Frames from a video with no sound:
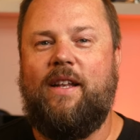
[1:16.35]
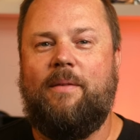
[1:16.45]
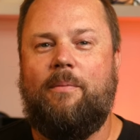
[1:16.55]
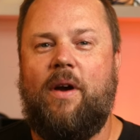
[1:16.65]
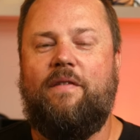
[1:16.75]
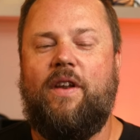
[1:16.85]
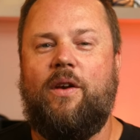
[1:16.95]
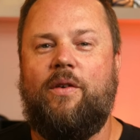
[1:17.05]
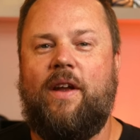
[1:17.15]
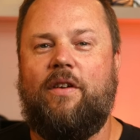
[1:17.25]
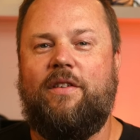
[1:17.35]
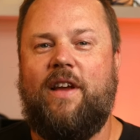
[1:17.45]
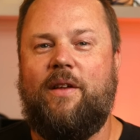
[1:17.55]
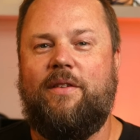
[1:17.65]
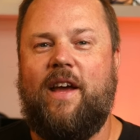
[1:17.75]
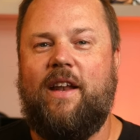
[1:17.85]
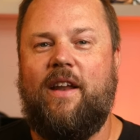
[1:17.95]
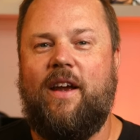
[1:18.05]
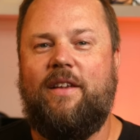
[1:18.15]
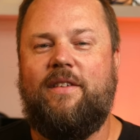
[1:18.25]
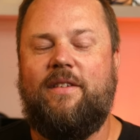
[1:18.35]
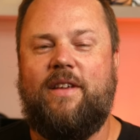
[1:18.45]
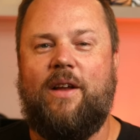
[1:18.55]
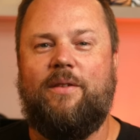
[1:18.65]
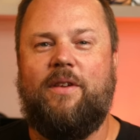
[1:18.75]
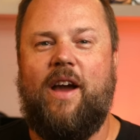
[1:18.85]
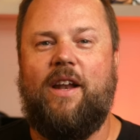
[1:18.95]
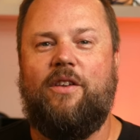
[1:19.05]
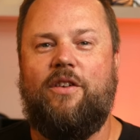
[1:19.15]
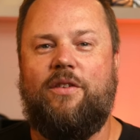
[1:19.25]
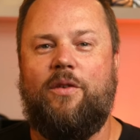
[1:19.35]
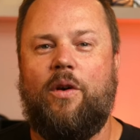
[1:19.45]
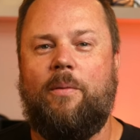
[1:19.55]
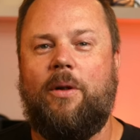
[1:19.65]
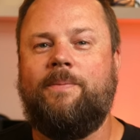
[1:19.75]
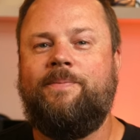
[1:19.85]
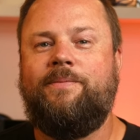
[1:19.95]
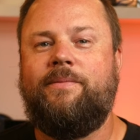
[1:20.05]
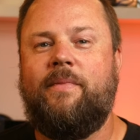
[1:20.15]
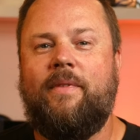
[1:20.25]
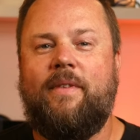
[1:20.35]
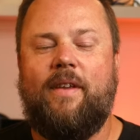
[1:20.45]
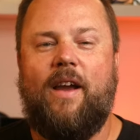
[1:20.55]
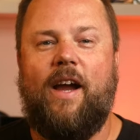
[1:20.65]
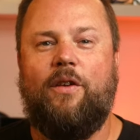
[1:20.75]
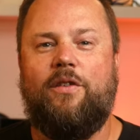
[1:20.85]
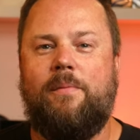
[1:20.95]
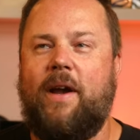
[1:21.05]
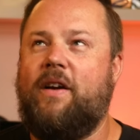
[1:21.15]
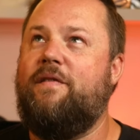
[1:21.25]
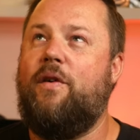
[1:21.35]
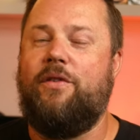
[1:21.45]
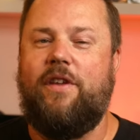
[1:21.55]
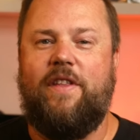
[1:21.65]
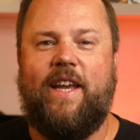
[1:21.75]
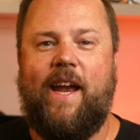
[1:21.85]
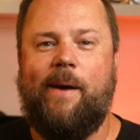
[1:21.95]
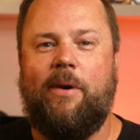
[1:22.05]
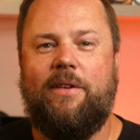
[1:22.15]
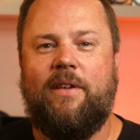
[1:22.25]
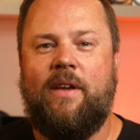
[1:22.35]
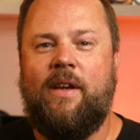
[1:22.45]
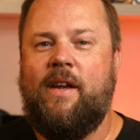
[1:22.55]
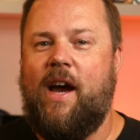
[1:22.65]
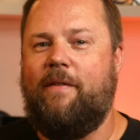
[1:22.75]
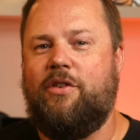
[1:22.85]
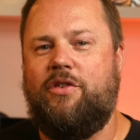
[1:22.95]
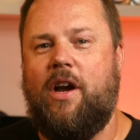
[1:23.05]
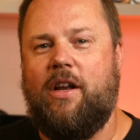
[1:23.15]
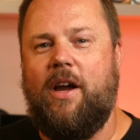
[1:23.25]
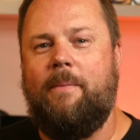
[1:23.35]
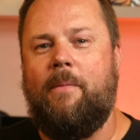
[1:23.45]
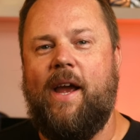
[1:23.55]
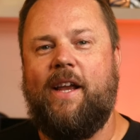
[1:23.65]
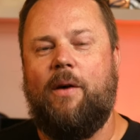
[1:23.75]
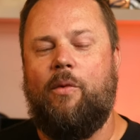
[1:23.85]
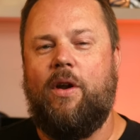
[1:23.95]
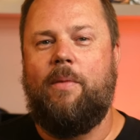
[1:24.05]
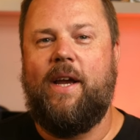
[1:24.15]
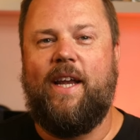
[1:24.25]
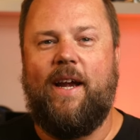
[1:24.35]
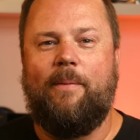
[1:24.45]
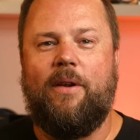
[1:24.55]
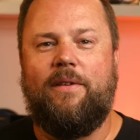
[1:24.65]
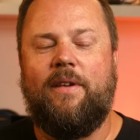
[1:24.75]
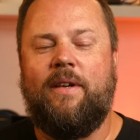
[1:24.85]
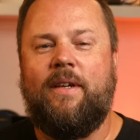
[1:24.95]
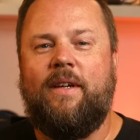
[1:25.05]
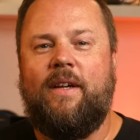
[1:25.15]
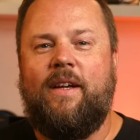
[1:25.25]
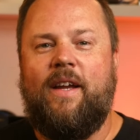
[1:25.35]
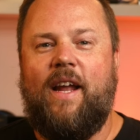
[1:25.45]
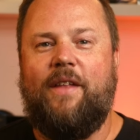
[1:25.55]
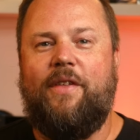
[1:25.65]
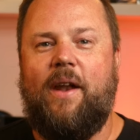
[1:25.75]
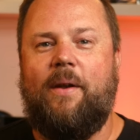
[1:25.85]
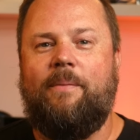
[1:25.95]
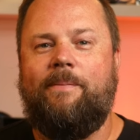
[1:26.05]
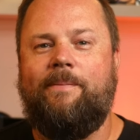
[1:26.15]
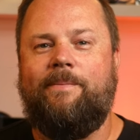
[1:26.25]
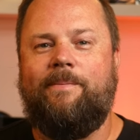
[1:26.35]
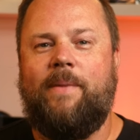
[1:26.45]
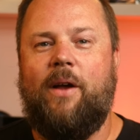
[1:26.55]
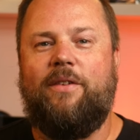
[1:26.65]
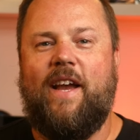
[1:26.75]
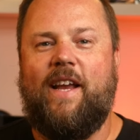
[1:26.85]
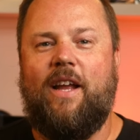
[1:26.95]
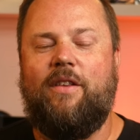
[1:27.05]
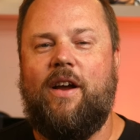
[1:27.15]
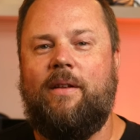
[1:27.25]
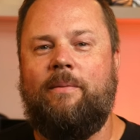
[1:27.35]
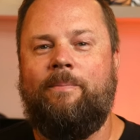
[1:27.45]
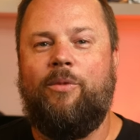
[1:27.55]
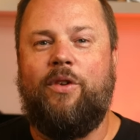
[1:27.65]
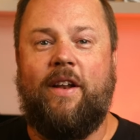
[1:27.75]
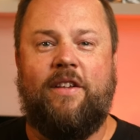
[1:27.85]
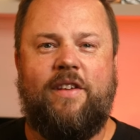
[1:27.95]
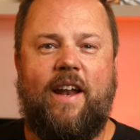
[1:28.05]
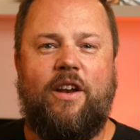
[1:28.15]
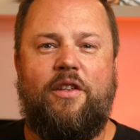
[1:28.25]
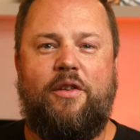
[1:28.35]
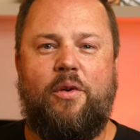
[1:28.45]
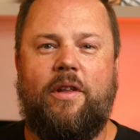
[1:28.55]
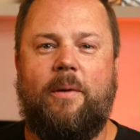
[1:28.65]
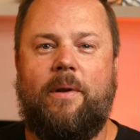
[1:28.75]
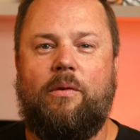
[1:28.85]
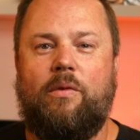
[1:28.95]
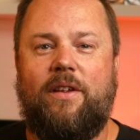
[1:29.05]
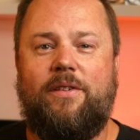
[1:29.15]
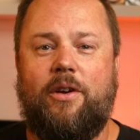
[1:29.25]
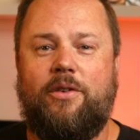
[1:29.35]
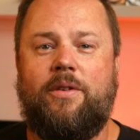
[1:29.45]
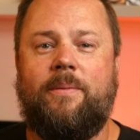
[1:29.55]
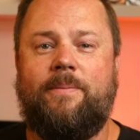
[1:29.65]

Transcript: My video never sounds that nice. It sounds kind of just normal. I use the microphones on the cameras. I have a shotgun mic on one of my cameras. And I thought, hmm, how does that get done? So I decided to do a little bit of research.